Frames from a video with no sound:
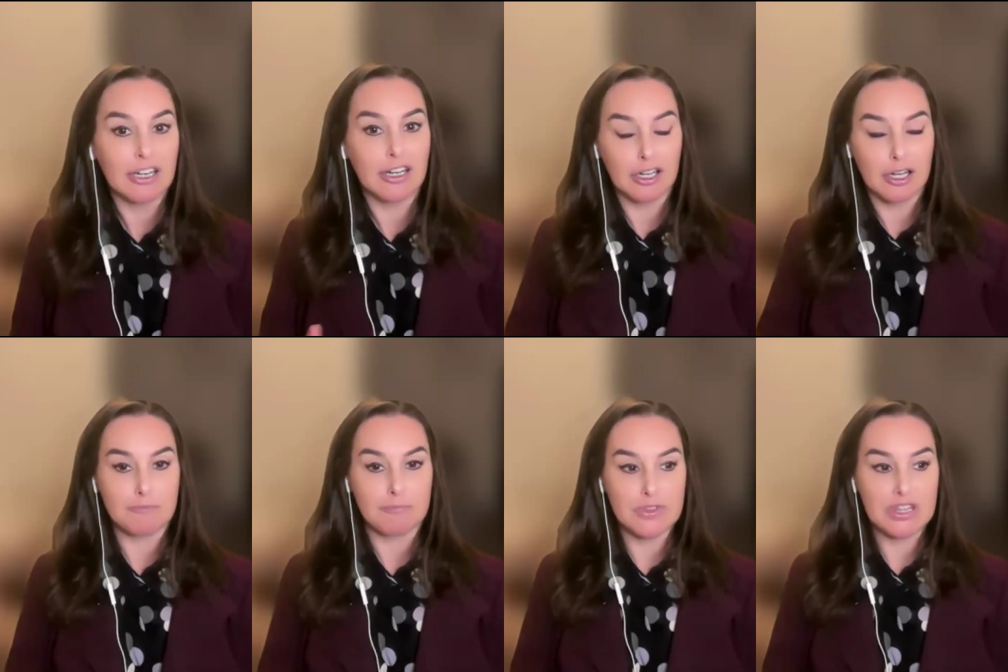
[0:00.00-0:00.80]

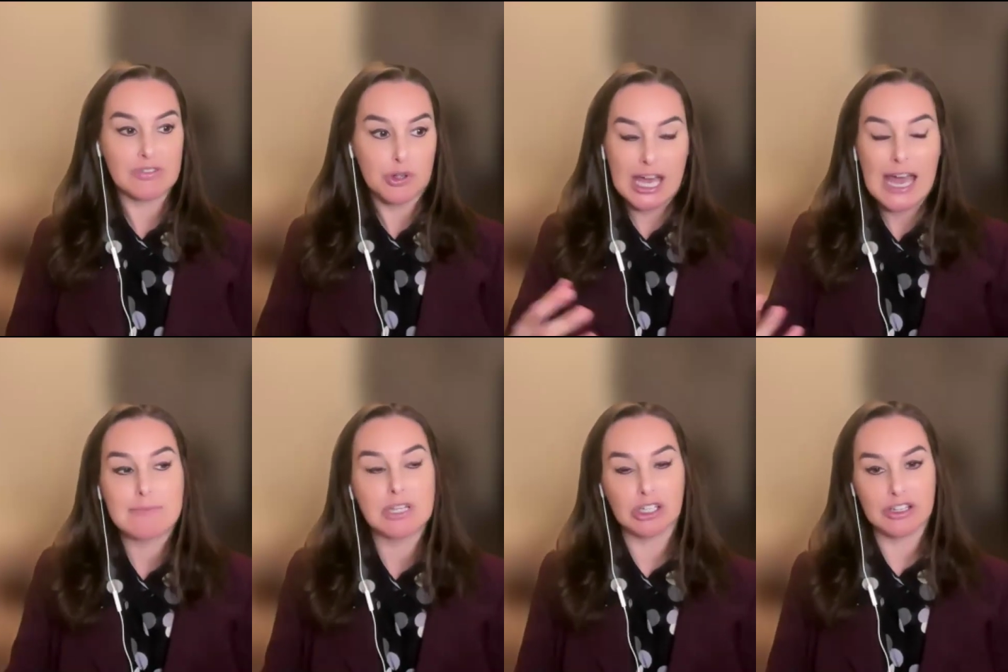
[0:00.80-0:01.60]
the
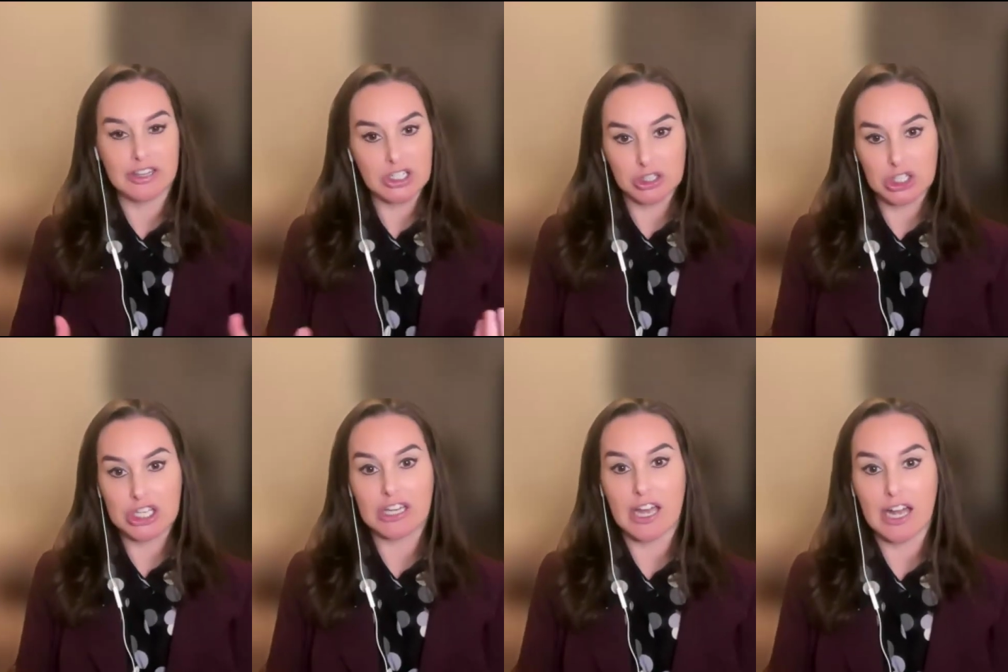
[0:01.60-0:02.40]
vocabulary that you're
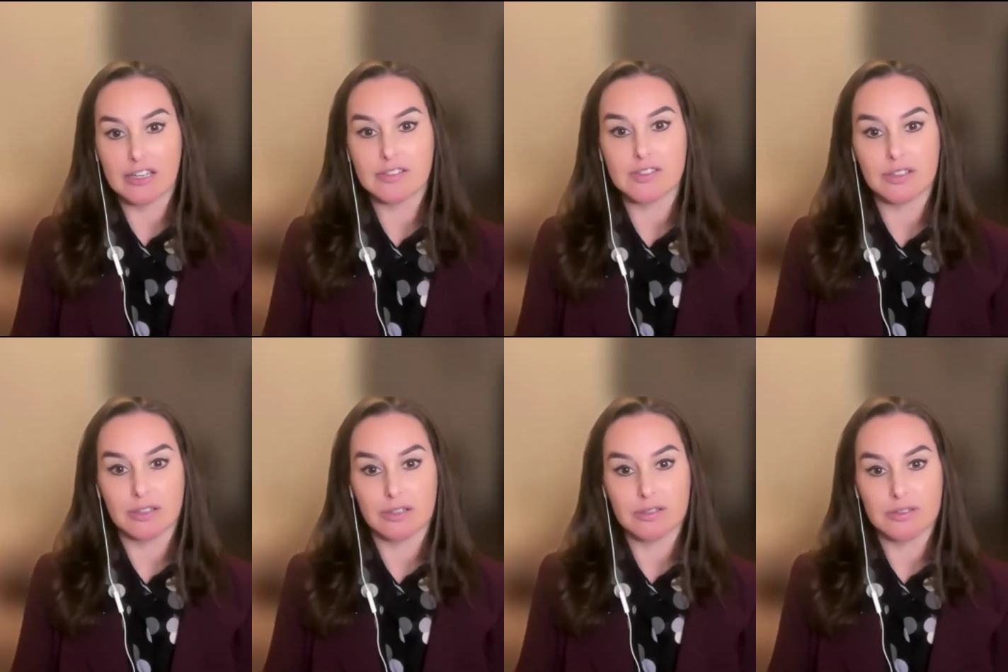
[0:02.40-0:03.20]
looking at
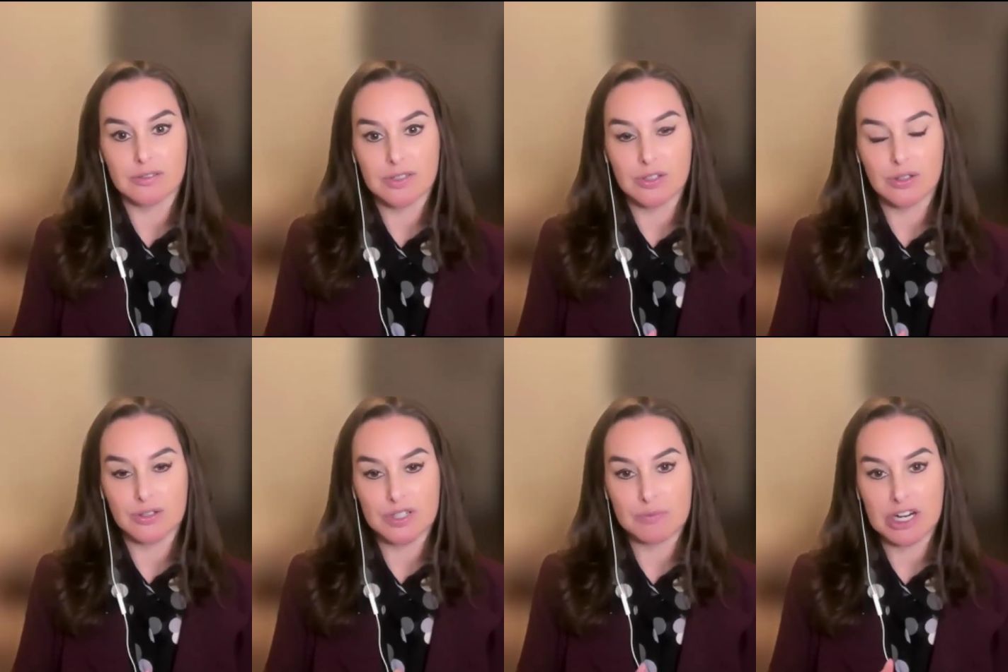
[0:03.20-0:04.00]
to do
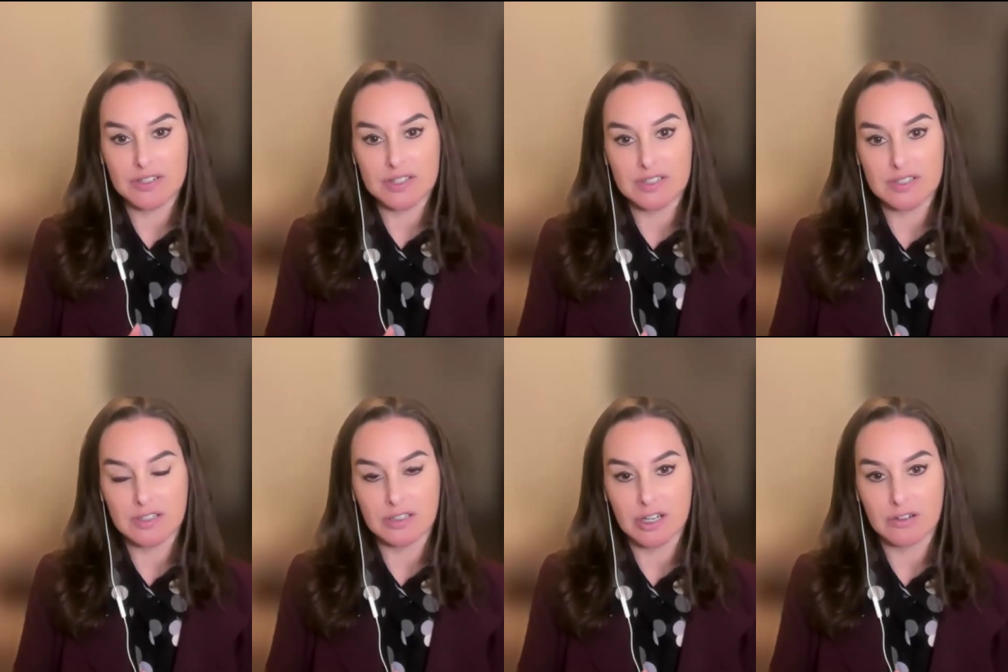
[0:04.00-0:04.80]
those comparisons
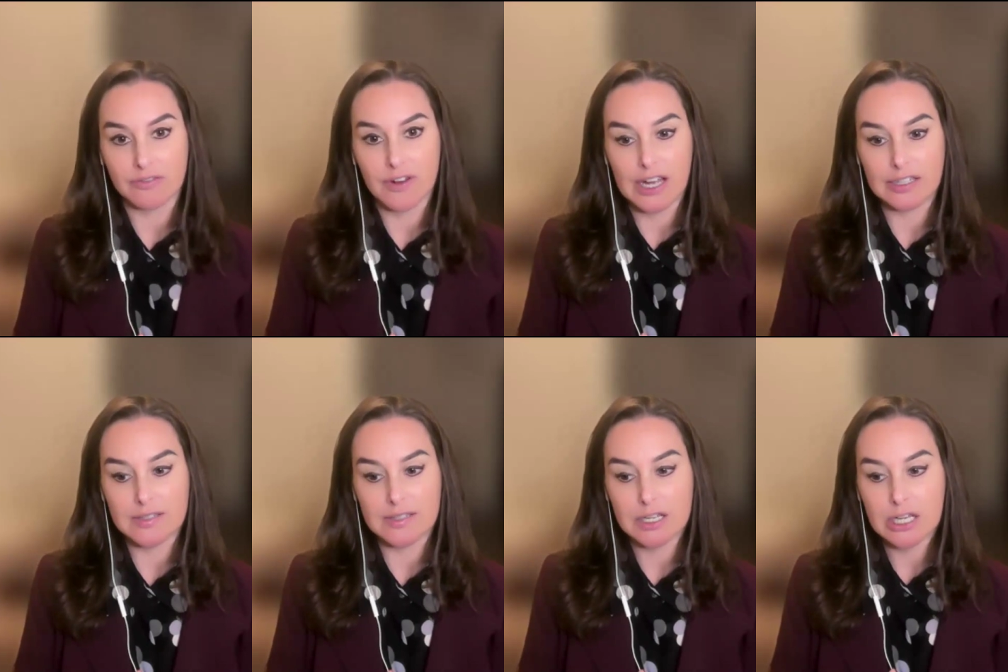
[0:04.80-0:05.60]
and
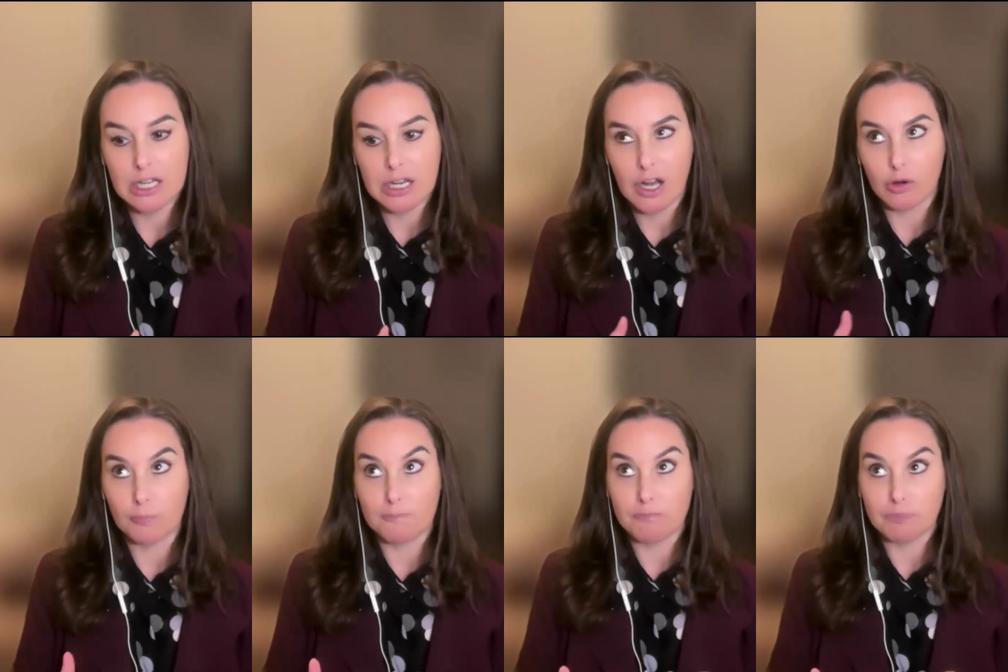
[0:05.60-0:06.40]
find
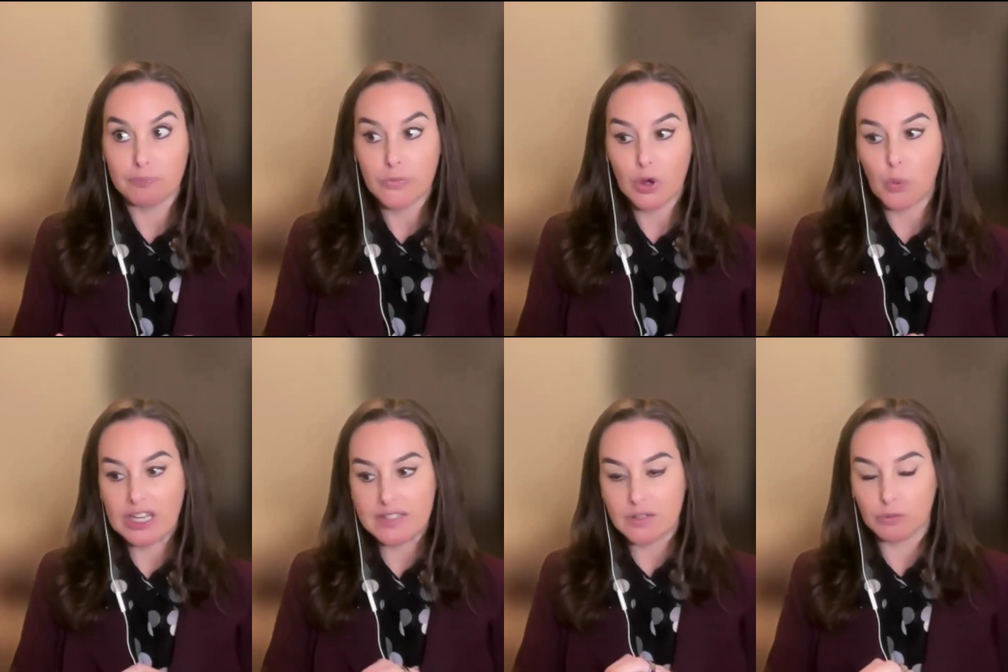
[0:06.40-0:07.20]

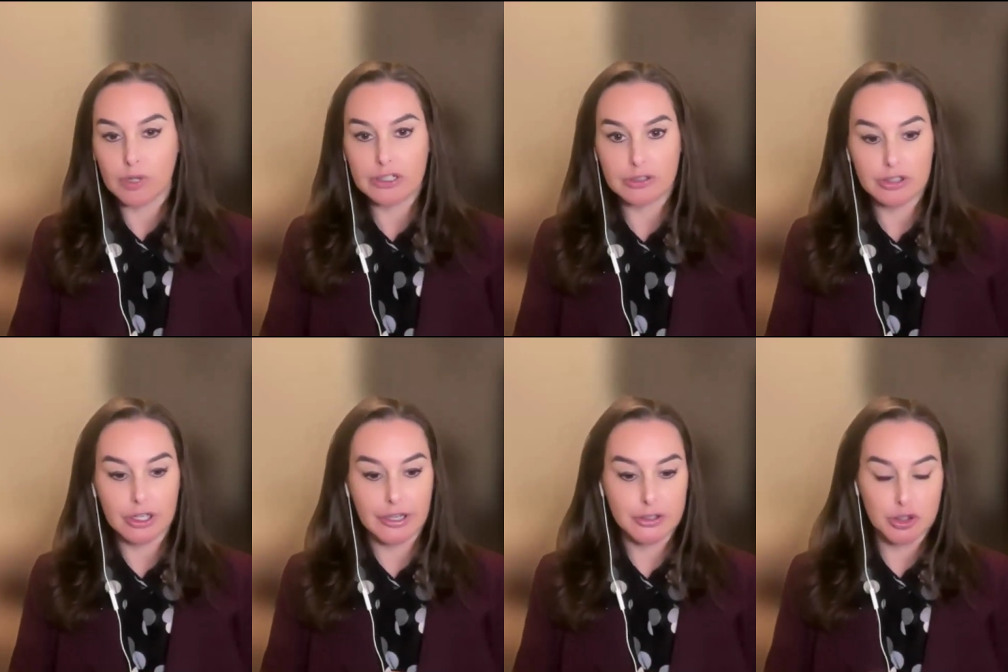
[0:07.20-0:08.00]
ways in which
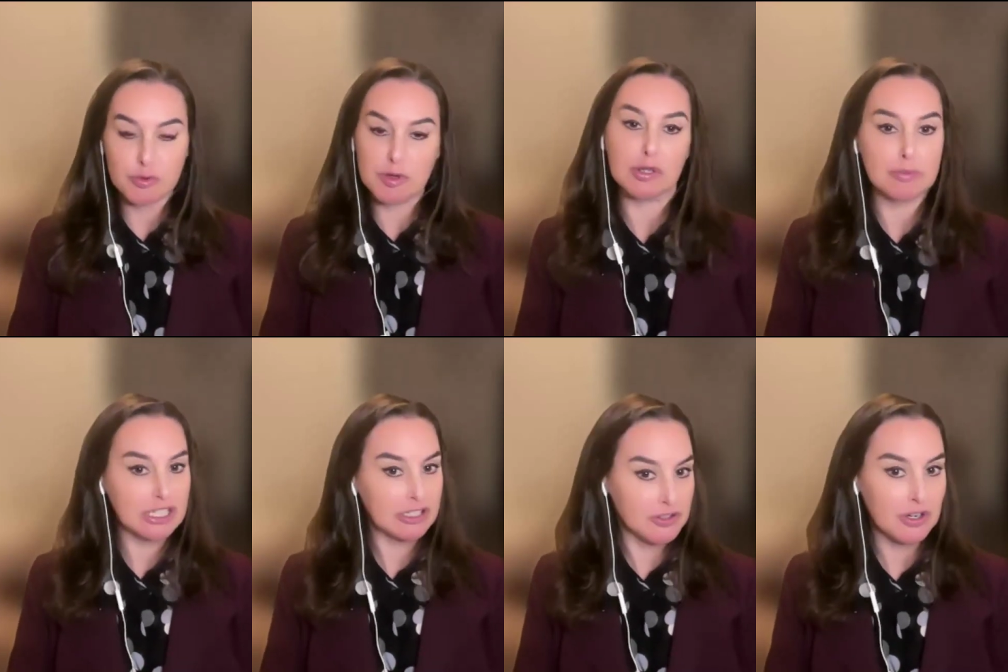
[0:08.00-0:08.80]
Jewish people are
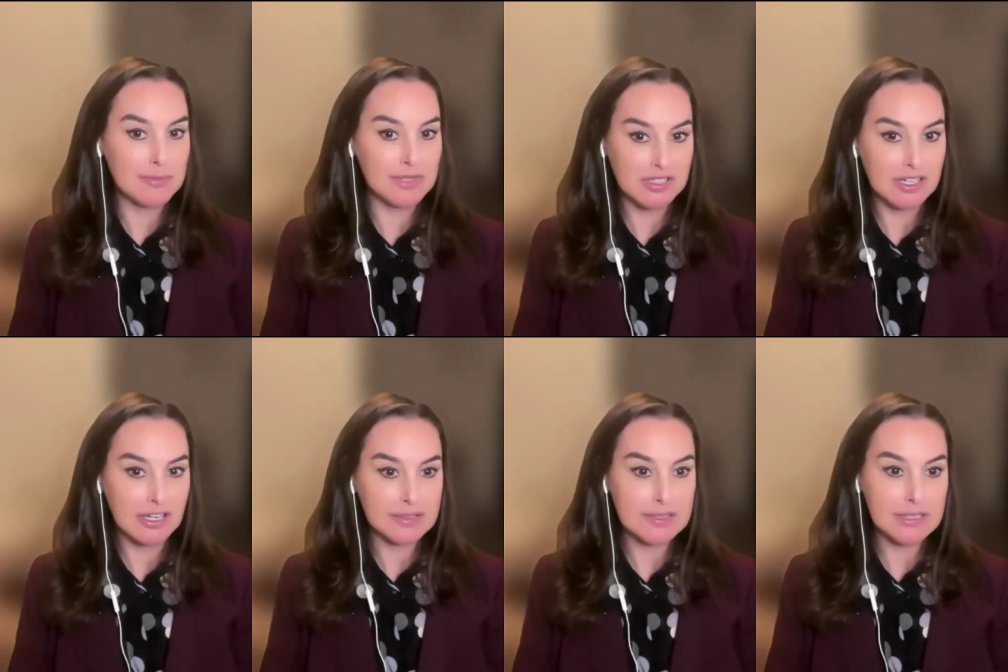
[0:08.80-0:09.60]
being described in
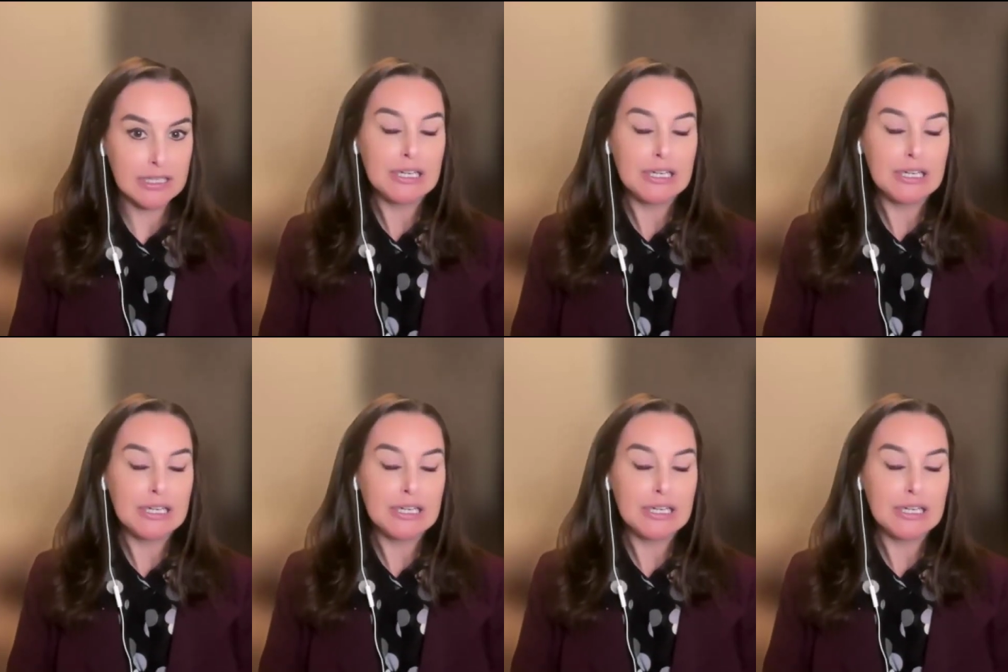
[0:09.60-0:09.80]
texts.